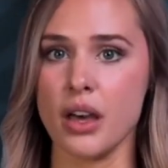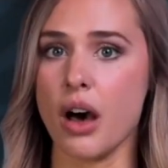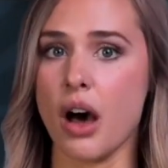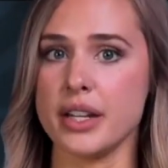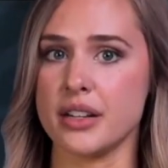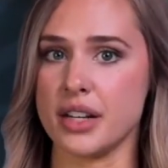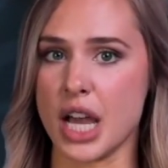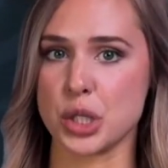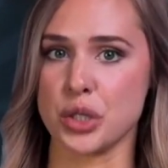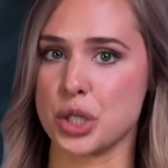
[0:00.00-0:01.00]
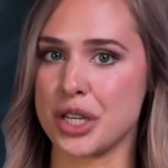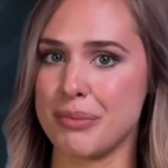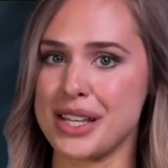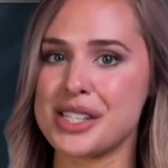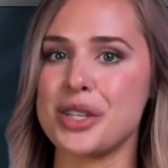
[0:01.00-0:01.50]
On international
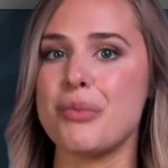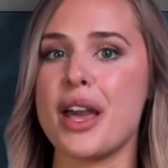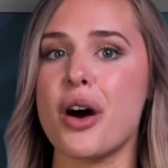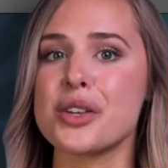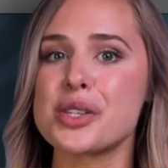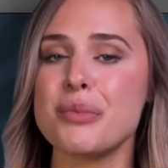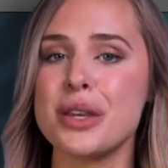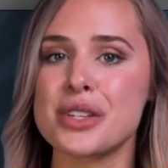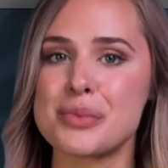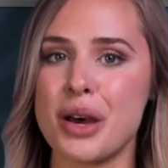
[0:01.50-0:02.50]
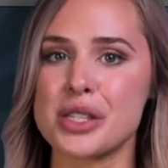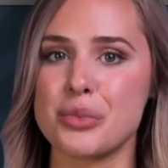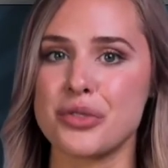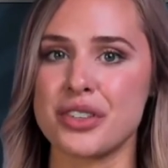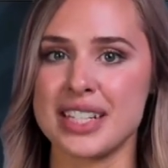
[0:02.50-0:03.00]
shipments, you may also be
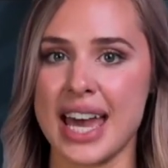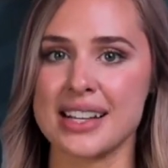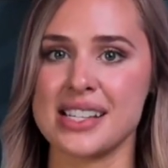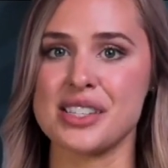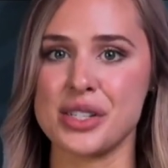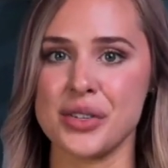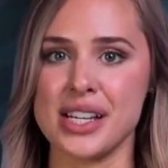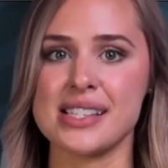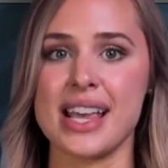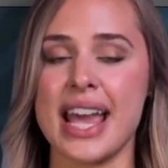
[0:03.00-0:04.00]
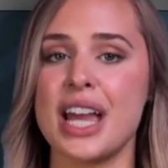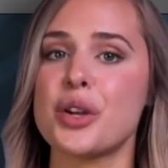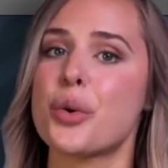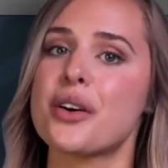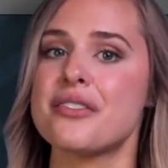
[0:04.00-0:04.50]
responsible for taxes, duties,
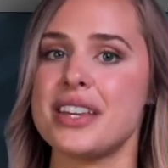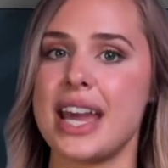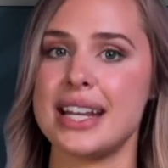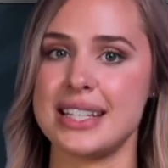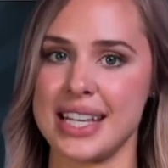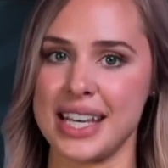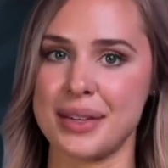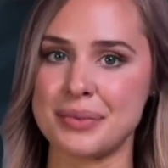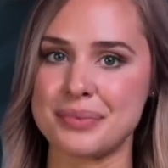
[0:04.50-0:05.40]
and/or VAT.